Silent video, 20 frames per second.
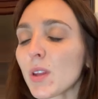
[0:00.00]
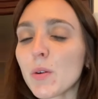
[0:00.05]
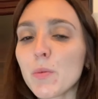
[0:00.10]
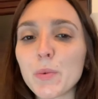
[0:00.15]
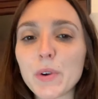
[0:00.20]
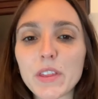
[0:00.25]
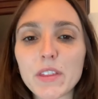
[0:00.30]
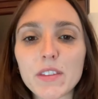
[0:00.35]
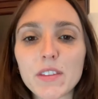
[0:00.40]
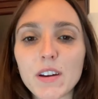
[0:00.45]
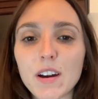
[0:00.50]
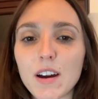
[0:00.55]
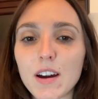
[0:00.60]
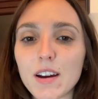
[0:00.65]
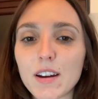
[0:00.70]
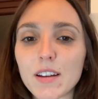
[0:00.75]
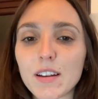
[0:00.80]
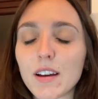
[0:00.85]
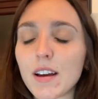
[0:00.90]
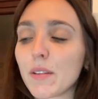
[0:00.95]
with
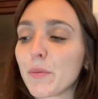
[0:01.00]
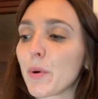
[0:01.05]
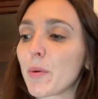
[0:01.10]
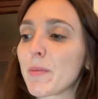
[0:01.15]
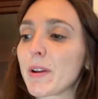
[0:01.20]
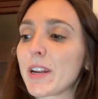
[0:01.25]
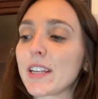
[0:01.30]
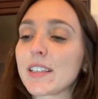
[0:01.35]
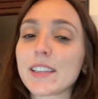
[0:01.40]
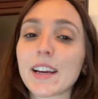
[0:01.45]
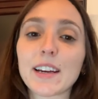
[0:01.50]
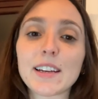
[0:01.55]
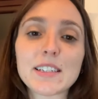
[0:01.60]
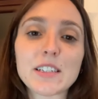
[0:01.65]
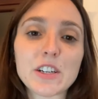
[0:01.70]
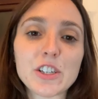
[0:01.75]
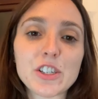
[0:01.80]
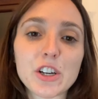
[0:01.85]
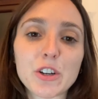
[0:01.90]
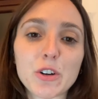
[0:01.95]
a woman in
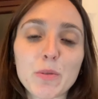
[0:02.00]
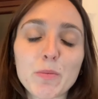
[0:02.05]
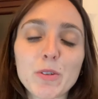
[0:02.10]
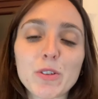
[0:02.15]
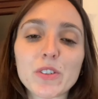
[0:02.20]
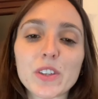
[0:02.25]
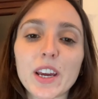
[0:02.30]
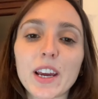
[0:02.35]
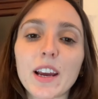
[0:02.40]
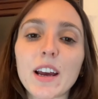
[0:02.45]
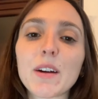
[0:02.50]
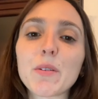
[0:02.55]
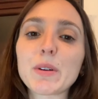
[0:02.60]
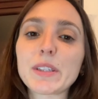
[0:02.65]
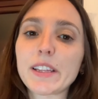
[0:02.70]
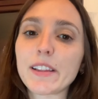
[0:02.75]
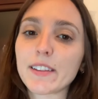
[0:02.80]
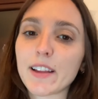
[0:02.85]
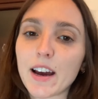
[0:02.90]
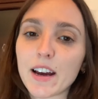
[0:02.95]
secondary general music, it
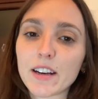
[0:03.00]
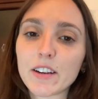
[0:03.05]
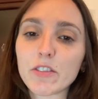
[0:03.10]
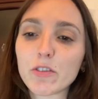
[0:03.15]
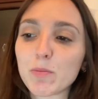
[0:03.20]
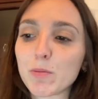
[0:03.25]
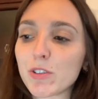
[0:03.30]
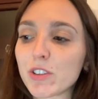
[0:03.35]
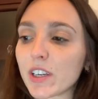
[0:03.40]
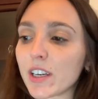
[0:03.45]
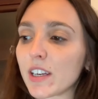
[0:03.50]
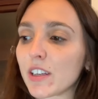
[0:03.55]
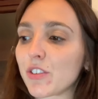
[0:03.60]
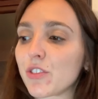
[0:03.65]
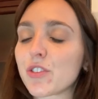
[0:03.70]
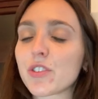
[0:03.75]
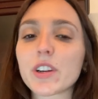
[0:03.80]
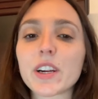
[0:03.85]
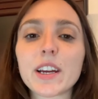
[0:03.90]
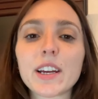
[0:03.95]
was a lot of music
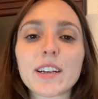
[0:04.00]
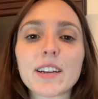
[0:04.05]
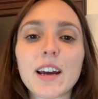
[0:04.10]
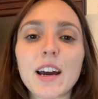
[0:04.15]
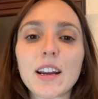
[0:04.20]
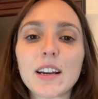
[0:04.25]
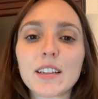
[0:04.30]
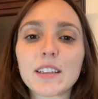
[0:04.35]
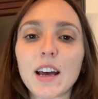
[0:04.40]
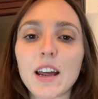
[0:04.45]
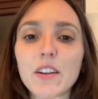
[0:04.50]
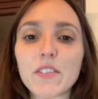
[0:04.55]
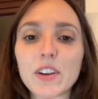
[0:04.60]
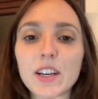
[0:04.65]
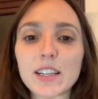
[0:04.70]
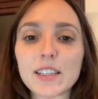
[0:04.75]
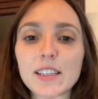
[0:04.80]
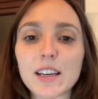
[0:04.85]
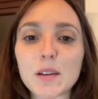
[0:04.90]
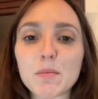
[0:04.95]
history and not a lot of
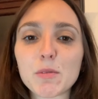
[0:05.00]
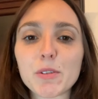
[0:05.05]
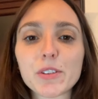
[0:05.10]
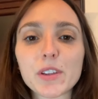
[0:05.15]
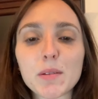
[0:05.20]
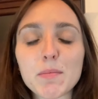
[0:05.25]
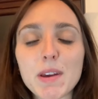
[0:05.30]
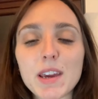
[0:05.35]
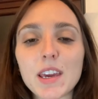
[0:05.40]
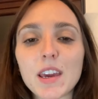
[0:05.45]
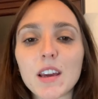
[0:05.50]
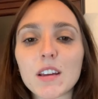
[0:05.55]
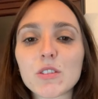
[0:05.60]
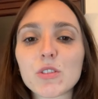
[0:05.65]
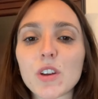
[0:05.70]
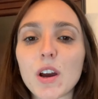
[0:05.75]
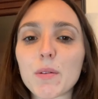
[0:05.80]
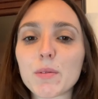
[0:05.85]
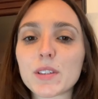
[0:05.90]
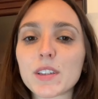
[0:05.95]
hands-on music making.
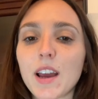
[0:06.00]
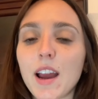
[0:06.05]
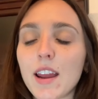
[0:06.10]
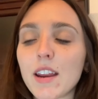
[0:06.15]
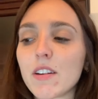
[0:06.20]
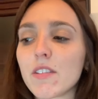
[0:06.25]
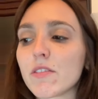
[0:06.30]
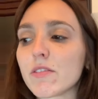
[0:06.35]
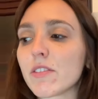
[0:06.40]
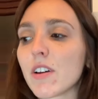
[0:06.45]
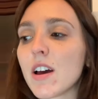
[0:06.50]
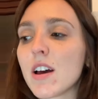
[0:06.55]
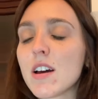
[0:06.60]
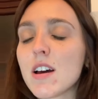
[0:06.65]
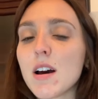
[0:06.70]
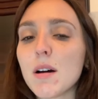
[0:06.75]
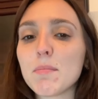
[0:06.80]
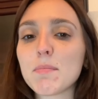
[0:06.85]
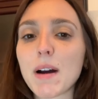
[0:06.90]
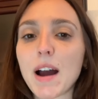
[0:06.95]
So that was kind of
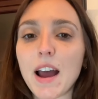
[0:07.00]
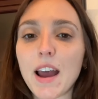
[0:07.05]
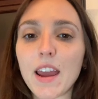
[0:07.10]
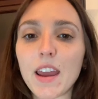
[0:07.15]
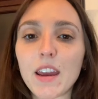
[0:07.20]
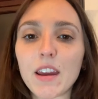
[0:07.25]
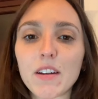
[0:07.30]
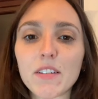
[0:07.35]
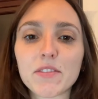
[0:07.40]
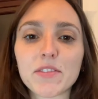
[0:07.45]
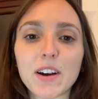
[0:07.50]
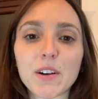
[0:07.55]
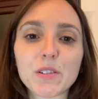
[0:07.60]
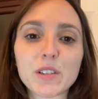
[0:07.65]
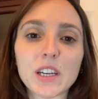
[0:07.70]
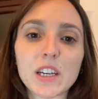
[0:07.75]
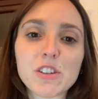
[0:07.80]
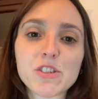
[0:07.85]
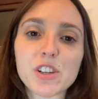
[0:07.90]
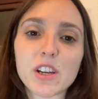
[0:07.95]
my
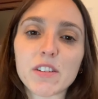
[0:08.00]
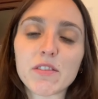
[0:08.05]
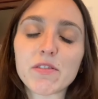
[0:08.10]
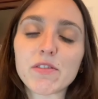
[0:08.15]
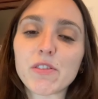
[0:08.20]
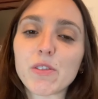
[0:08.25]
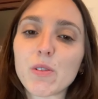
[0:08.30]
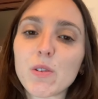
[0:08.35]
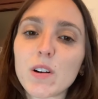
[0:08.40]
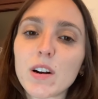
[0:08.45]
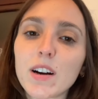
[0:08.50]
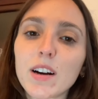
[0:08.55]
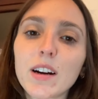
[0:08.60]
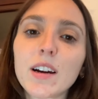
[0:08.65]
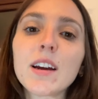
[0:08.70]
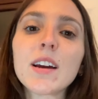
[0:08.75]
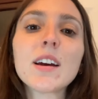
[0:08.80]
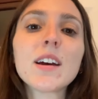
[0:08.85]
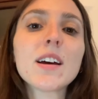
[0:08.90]
foundation for